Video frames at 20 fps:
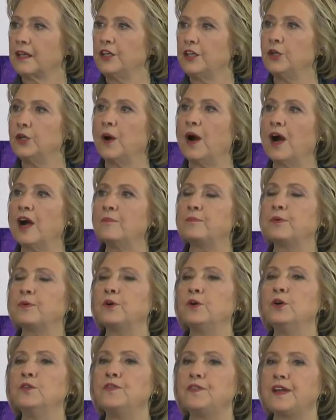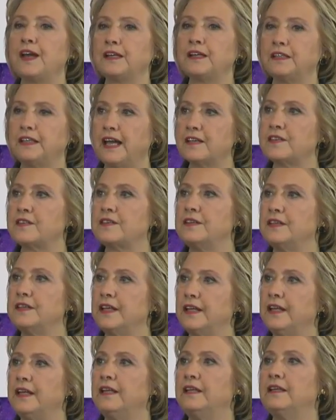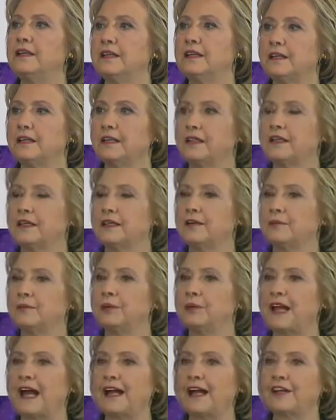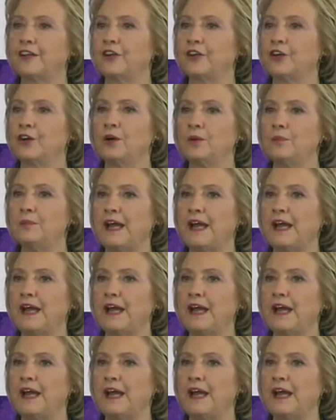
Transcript: you are proof that, yes, indeed, Black girl